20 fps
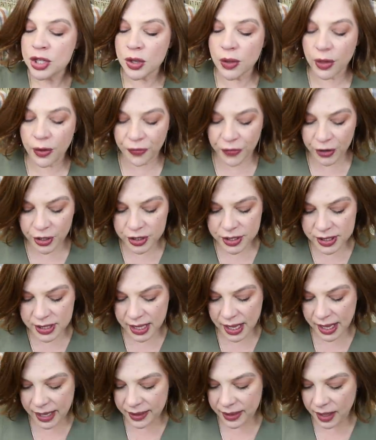So the first
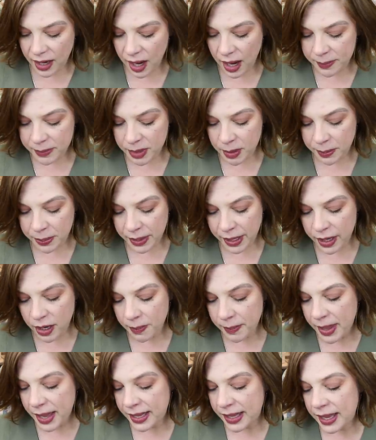thing that I'm going to plan
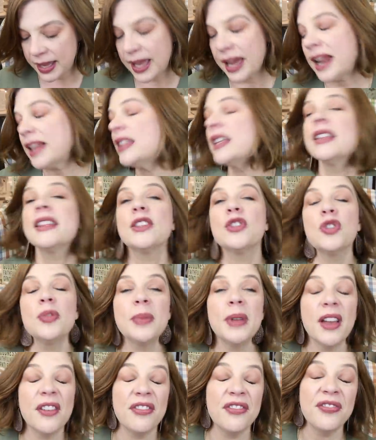on making, and I think this
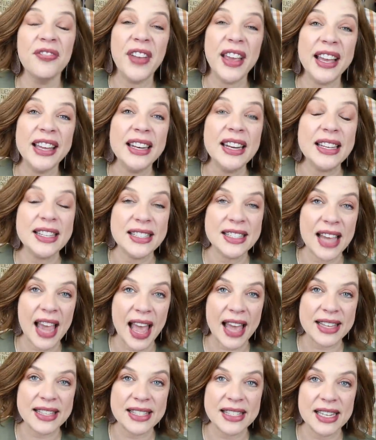would be a
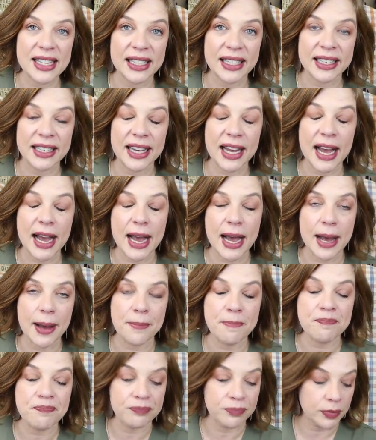fantastic
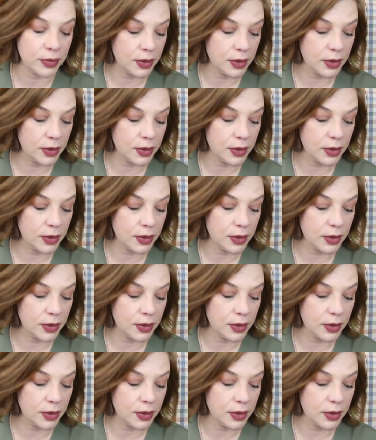um,